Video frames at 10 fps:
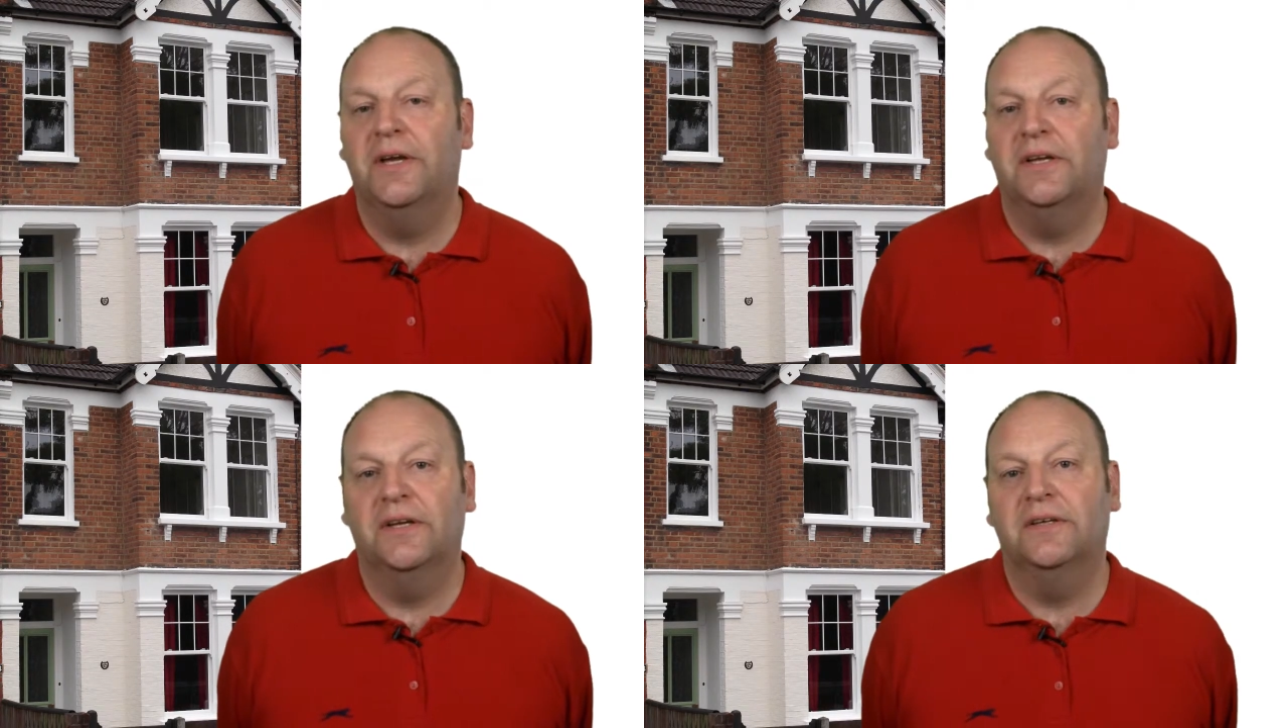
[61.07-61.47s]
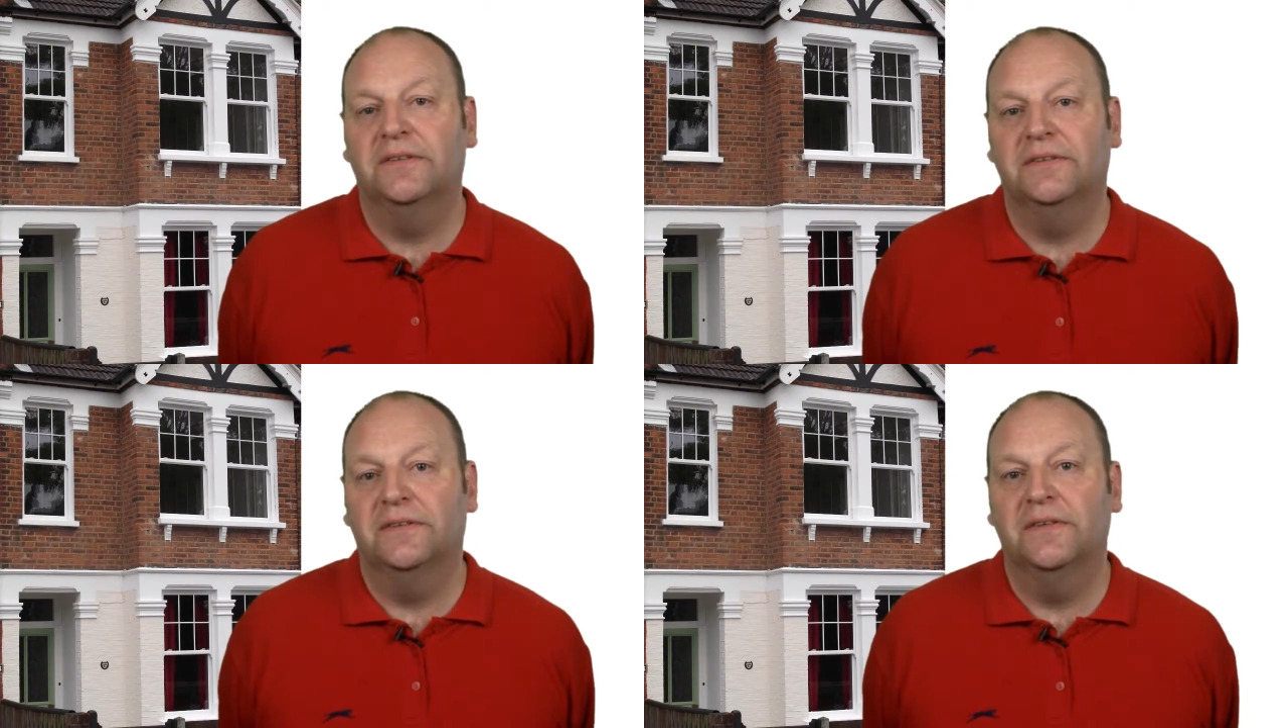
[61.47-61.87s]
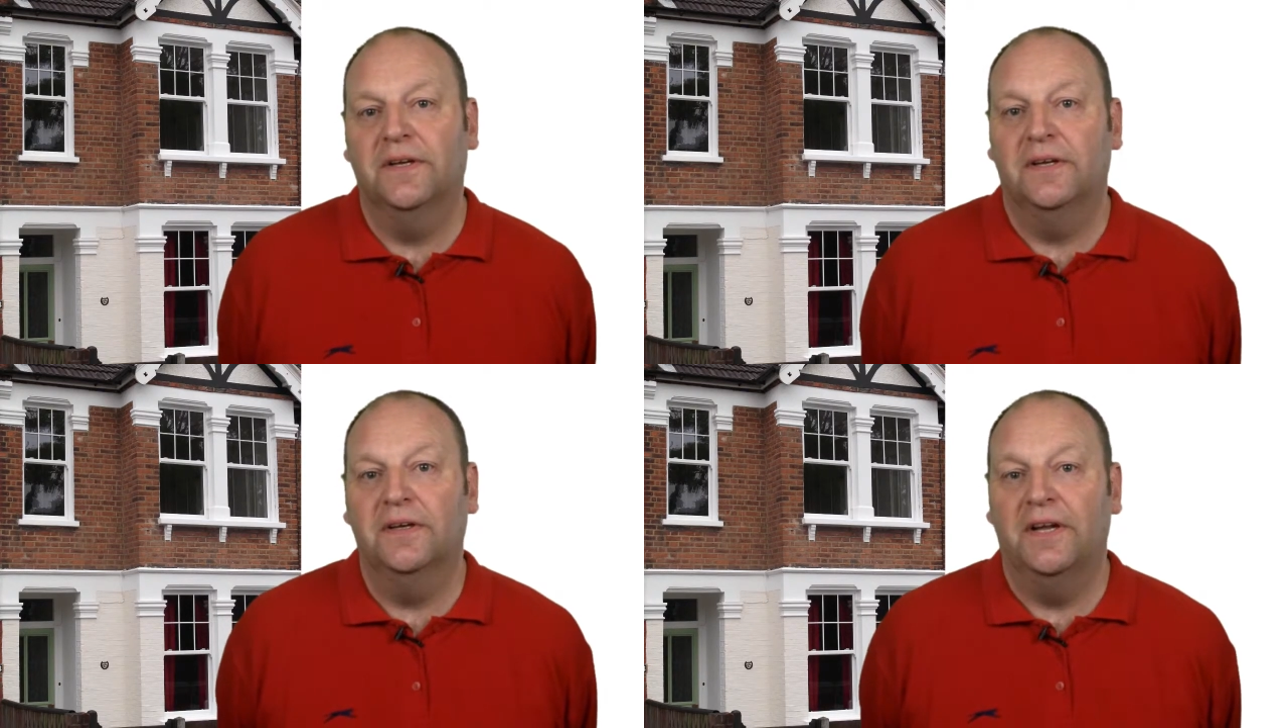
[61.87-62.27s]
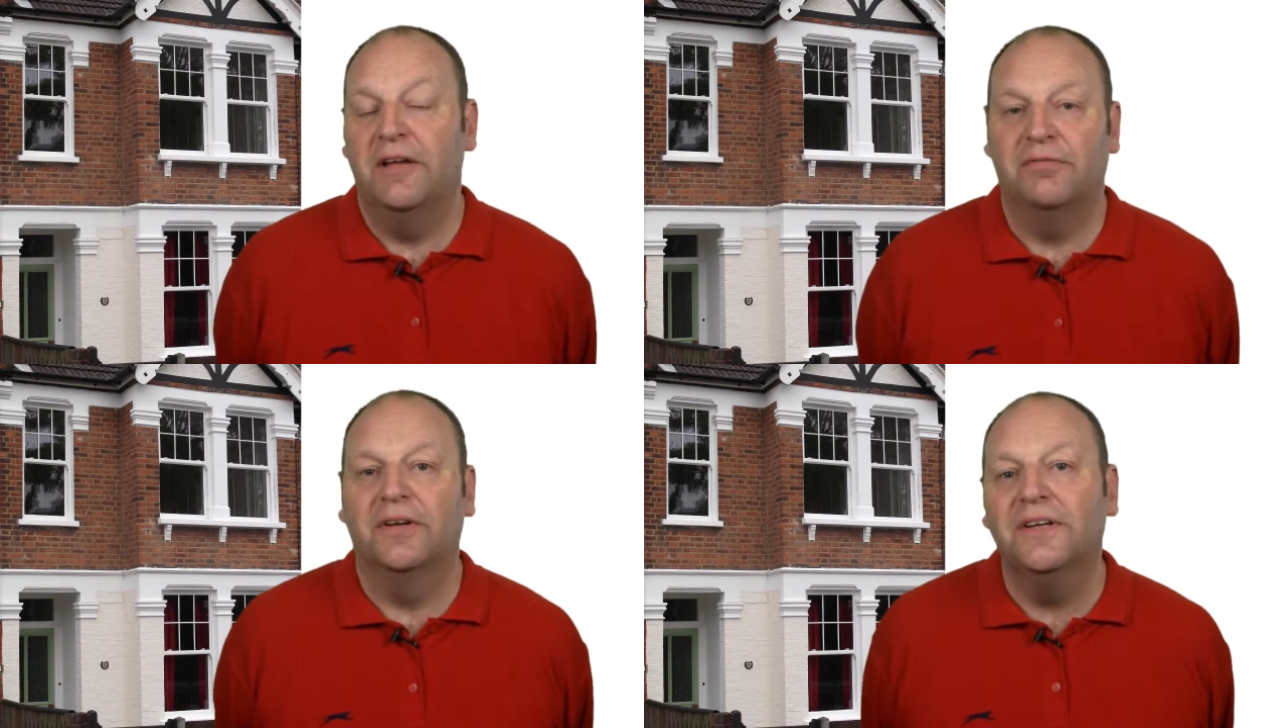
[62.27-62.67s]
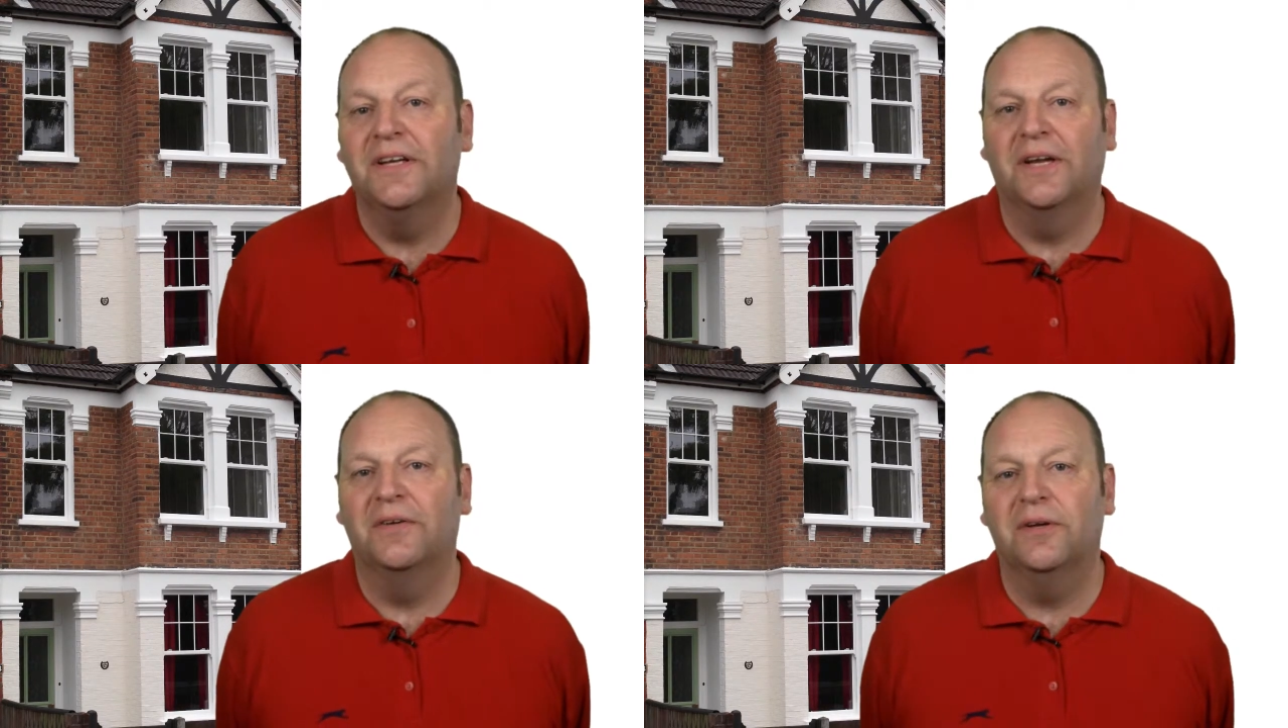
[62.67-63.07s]
make an effort.
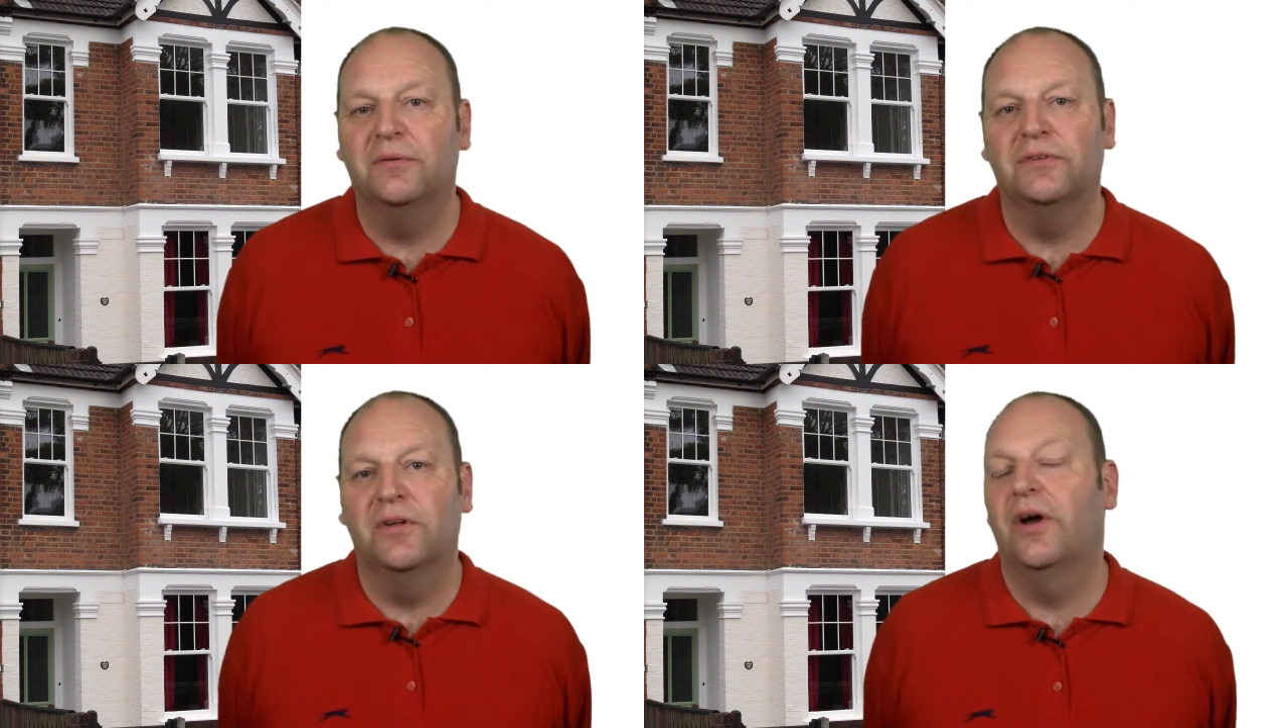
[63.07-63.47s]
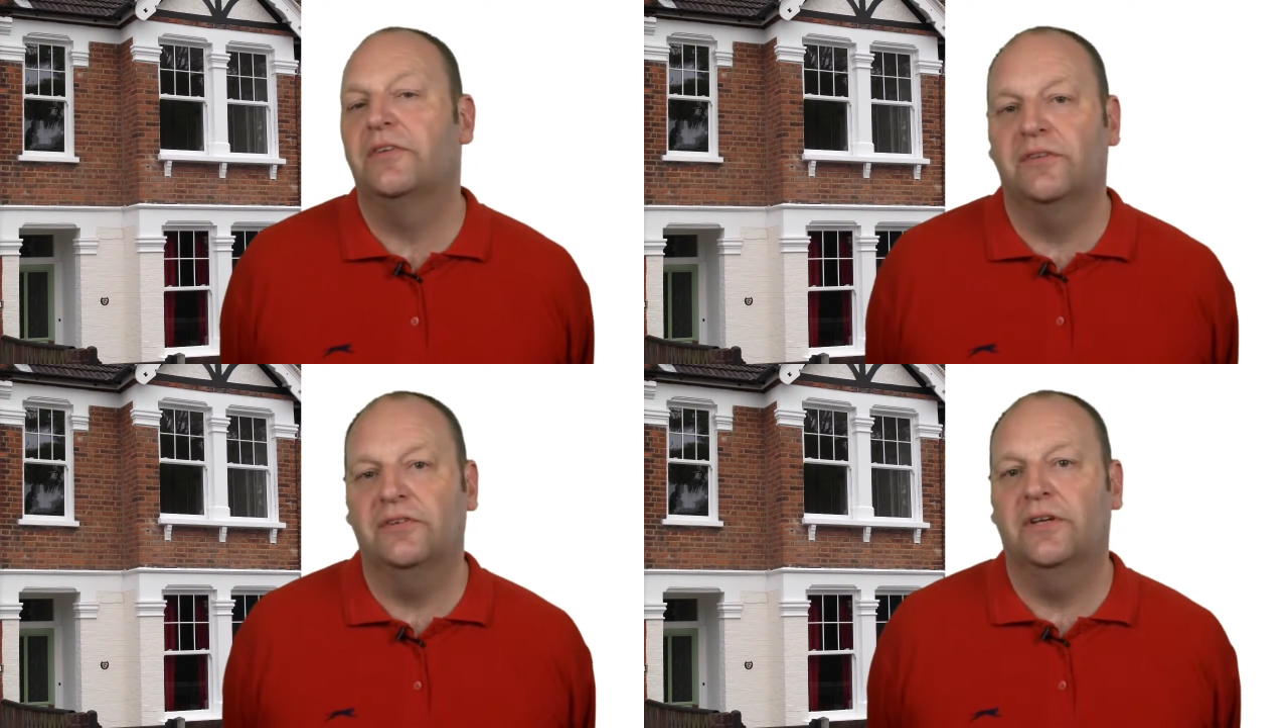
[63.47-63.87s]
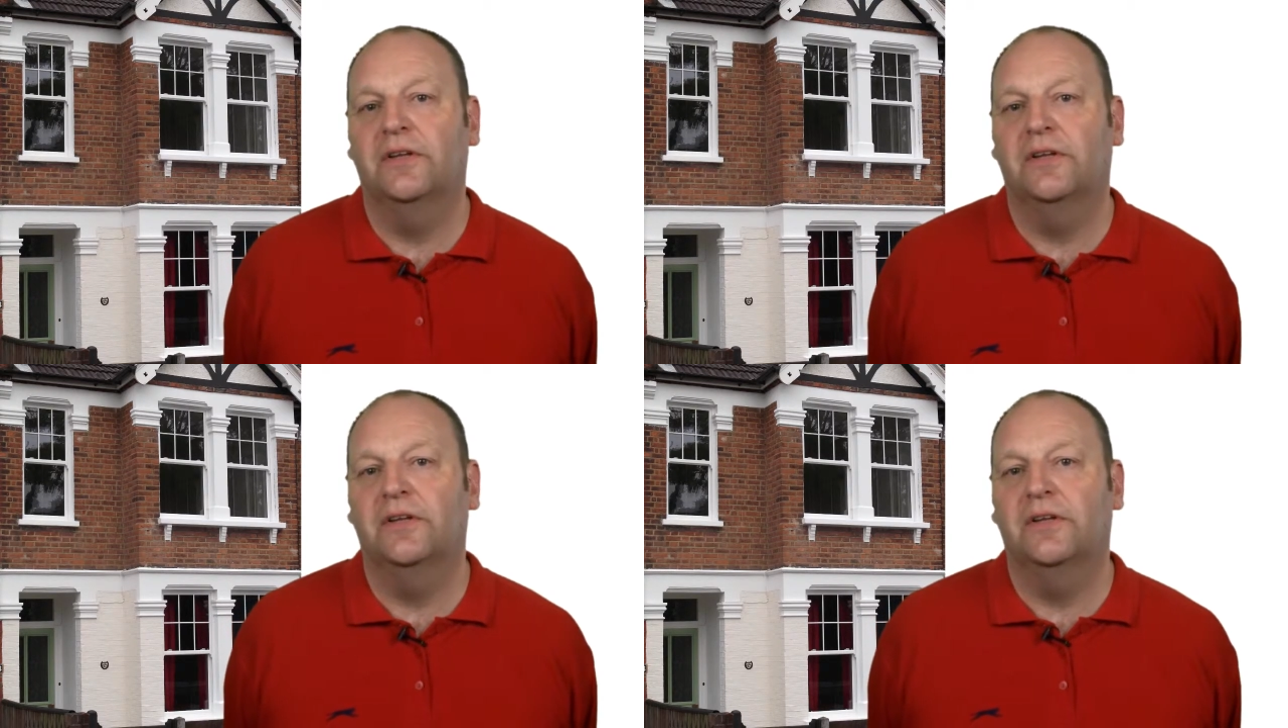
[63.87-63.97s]
You know, it was nice to